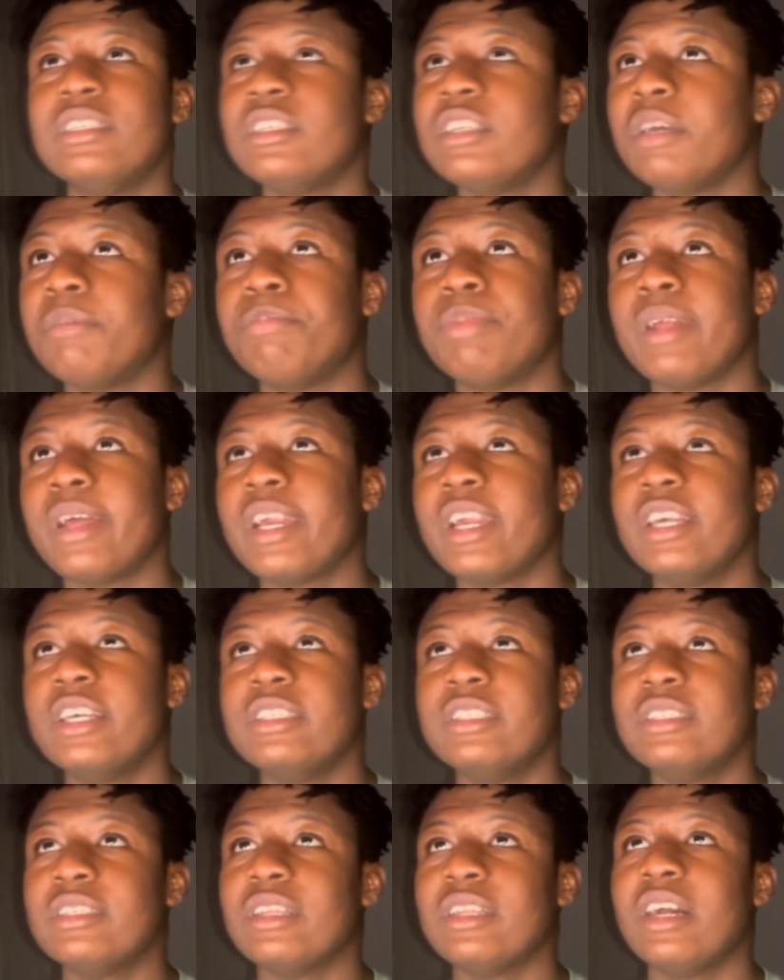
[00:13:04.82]
into the
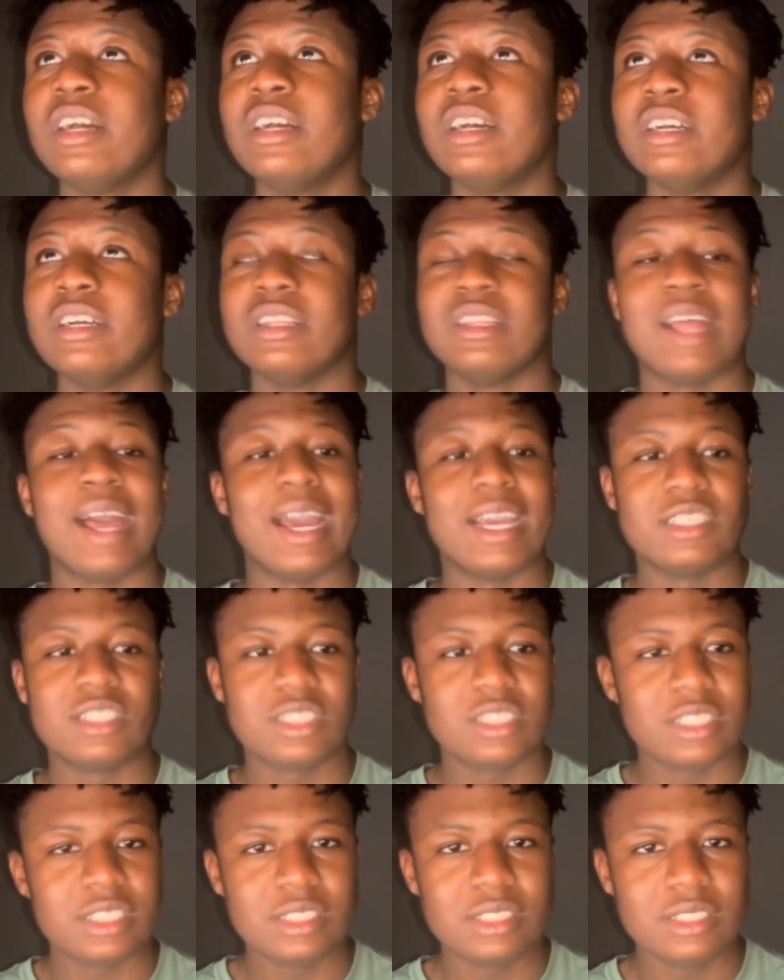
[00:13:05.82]
play-in
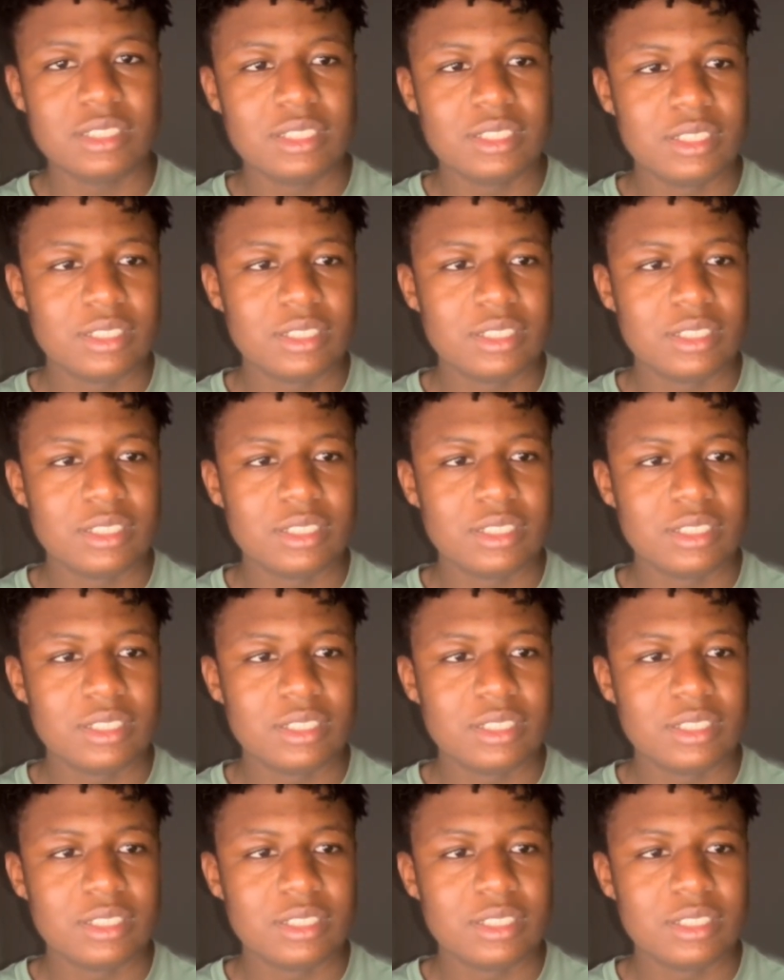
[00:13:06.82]
last year,